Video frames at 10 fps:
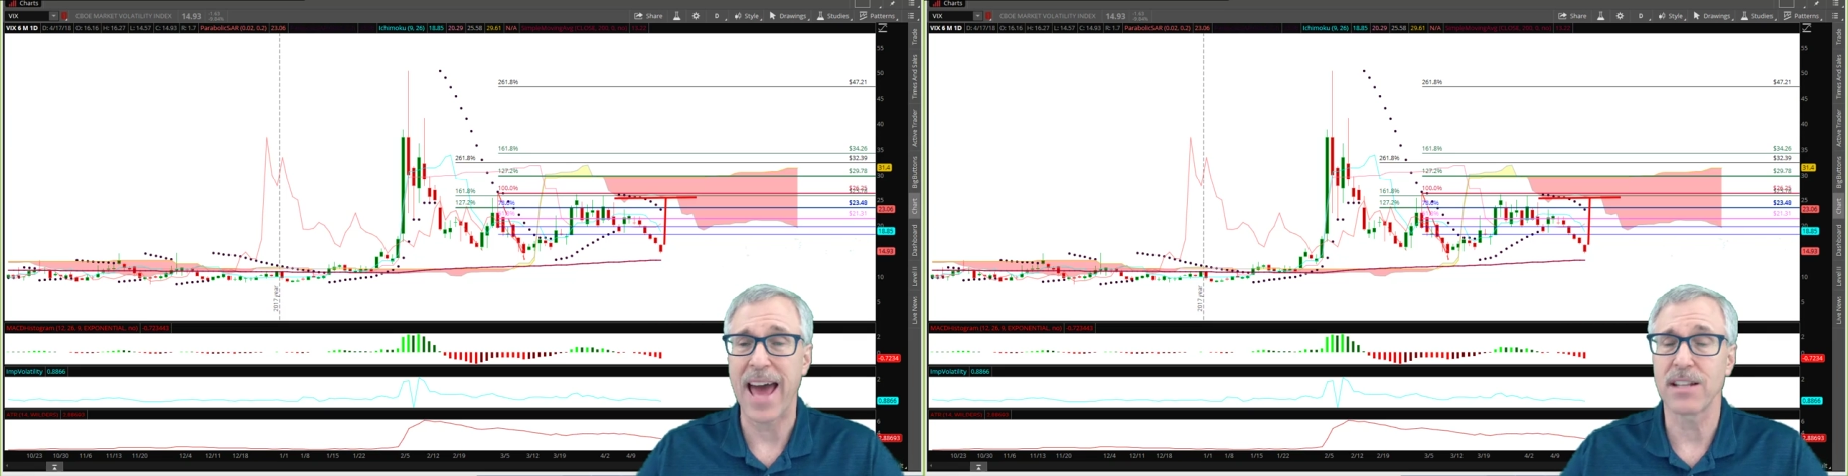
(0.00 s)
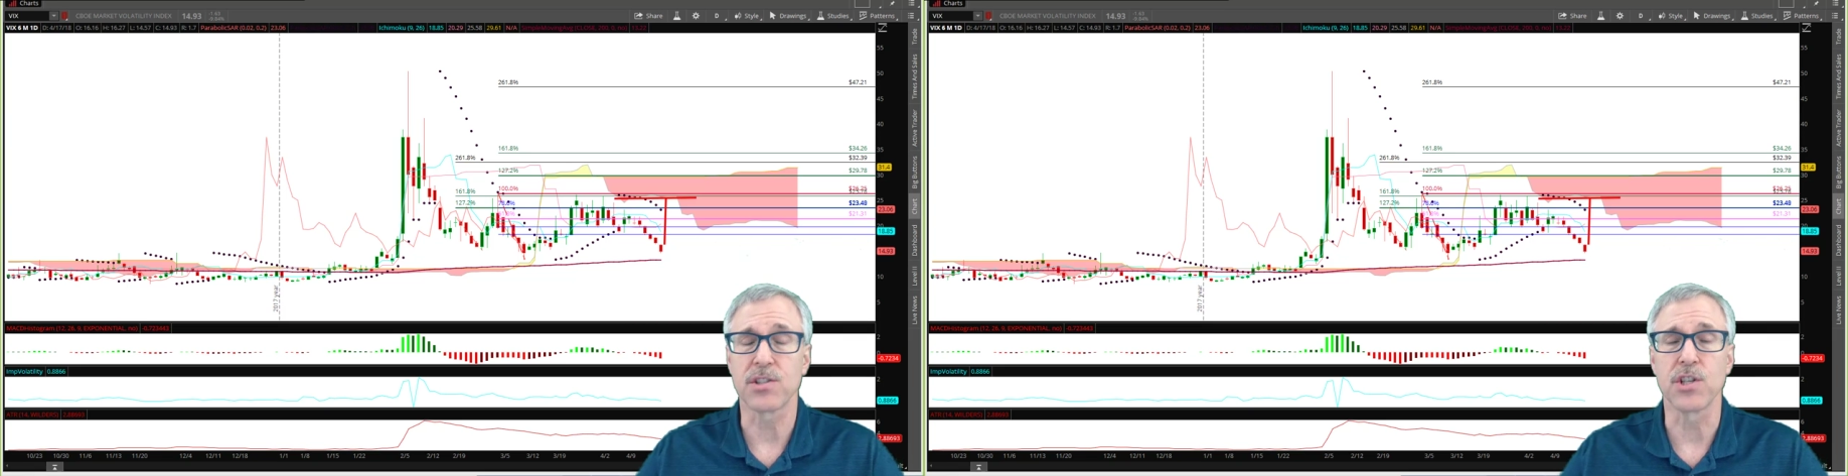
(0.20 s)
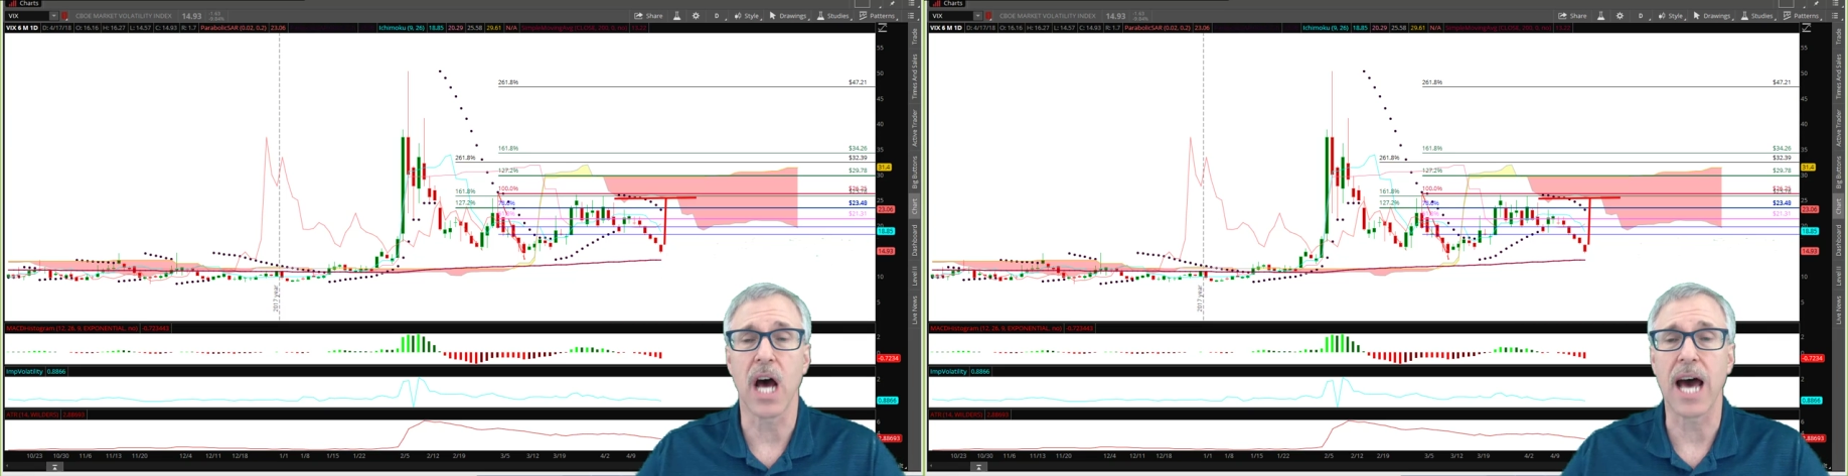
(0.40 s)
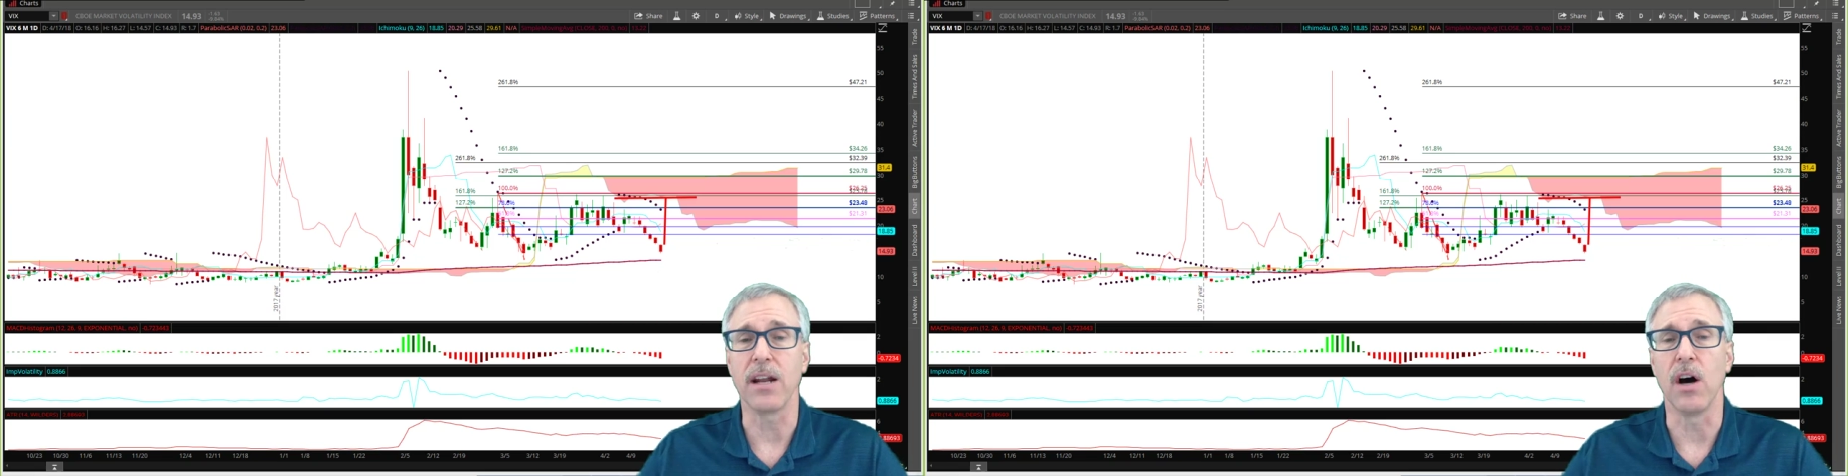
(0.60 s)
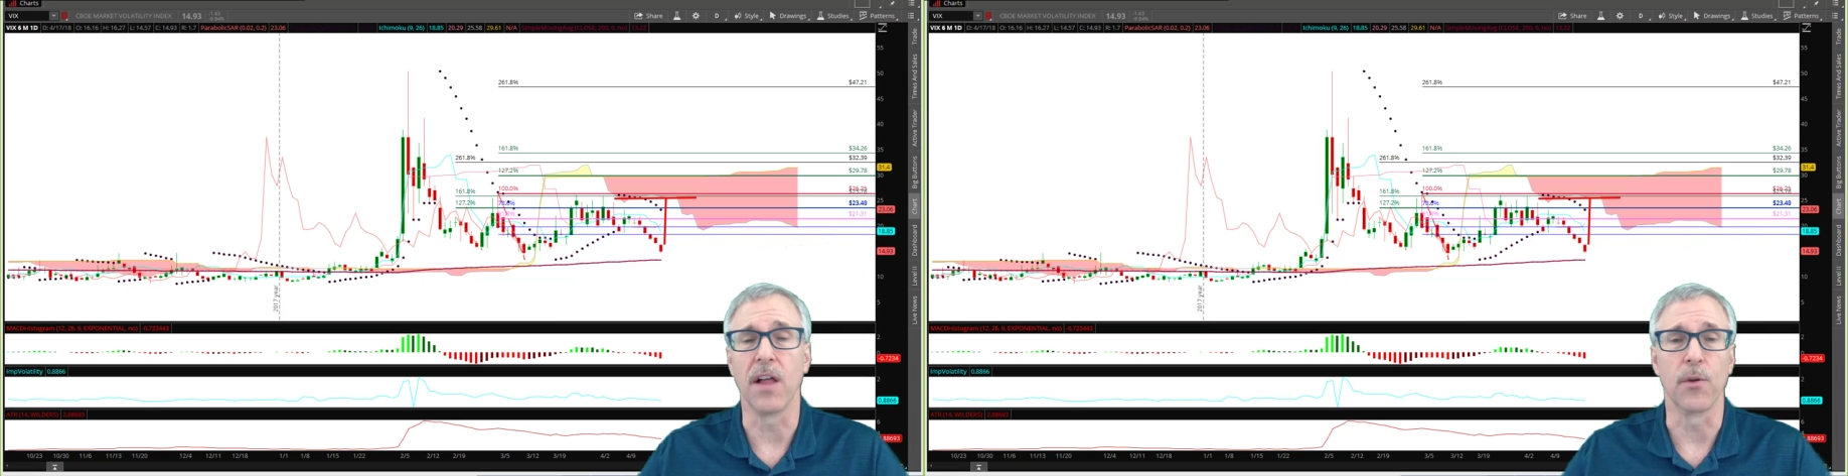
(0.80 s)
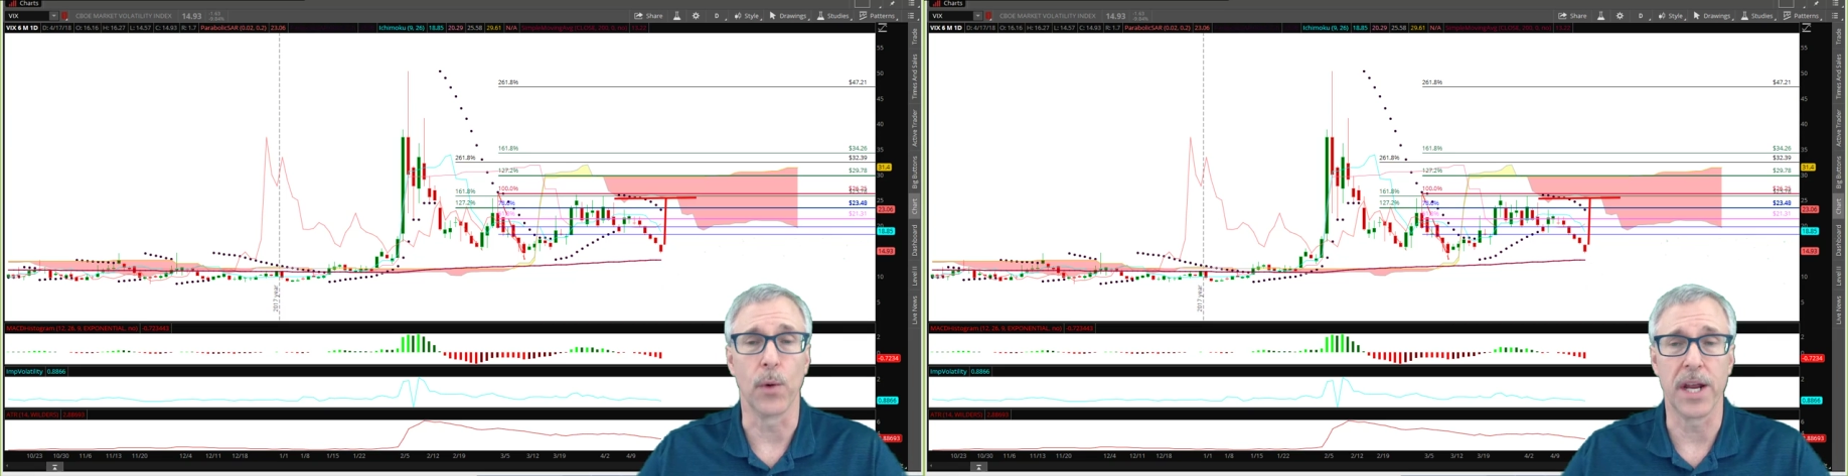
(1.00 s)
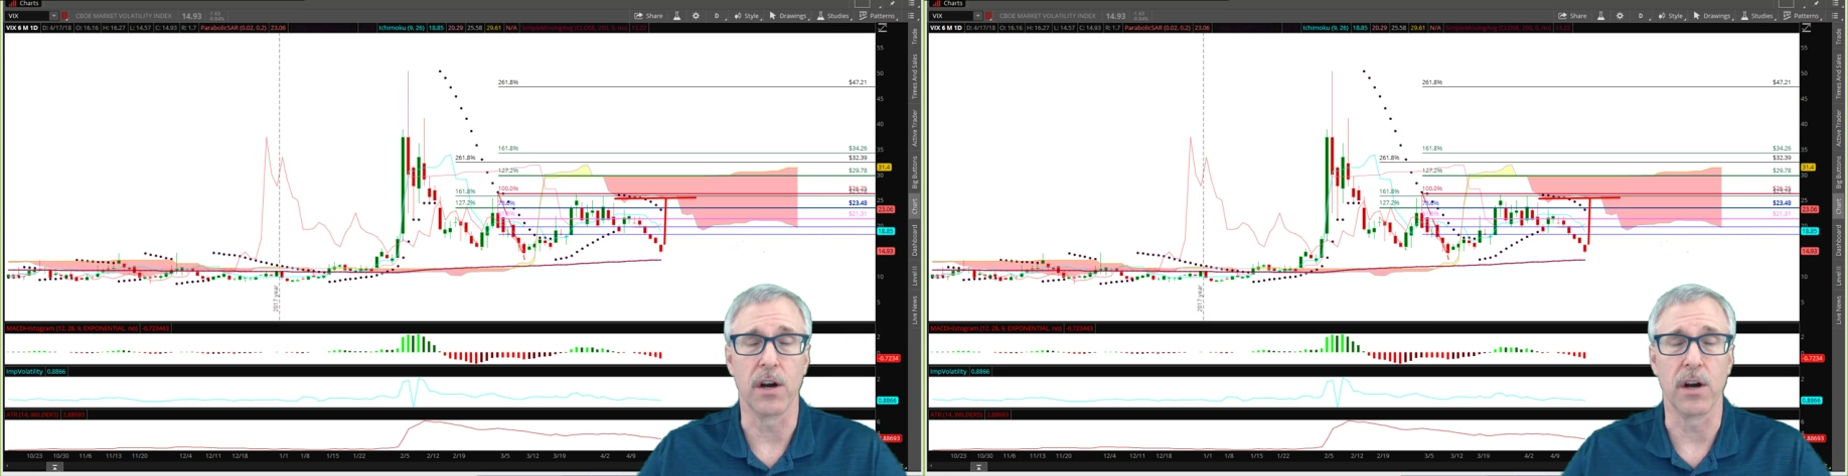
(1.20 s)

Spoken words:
That is not on the